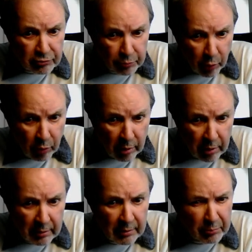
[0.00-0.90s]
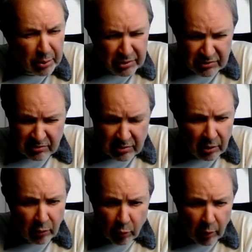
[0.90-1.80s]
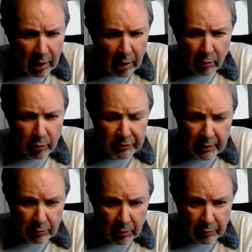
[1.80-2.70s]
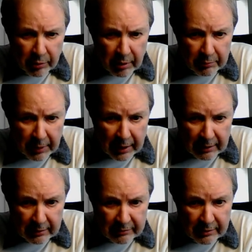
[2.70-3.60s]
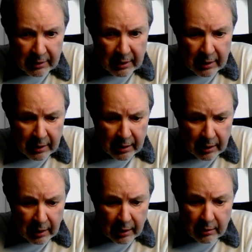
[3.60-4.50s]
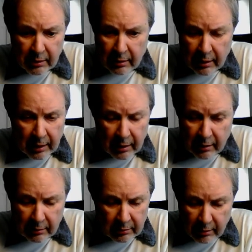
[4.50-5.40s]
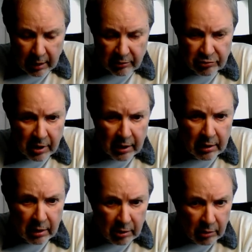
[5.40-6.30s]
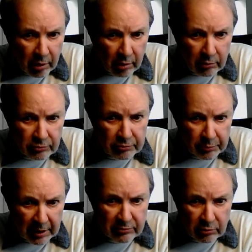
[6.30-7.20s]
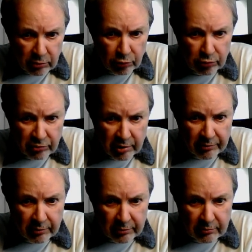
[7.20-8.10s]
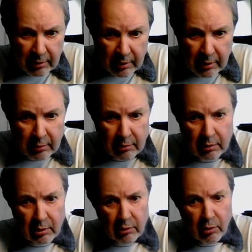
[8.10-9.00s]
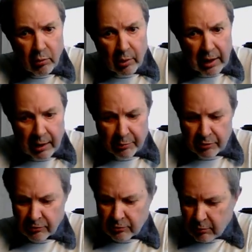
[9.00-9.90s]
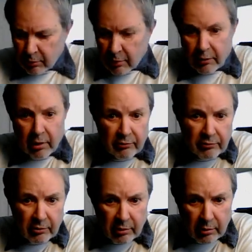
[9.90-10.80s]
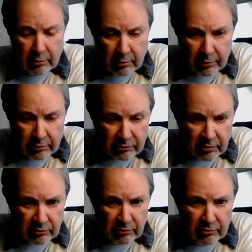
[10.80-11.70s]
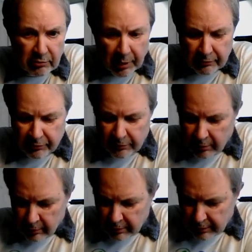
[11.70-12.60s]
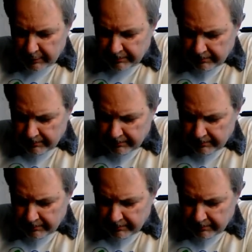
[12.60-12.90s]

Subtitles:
It's more, but it's still well within what we can manage. And educating girls makes a huge difference in what happens in their decisions about fertility.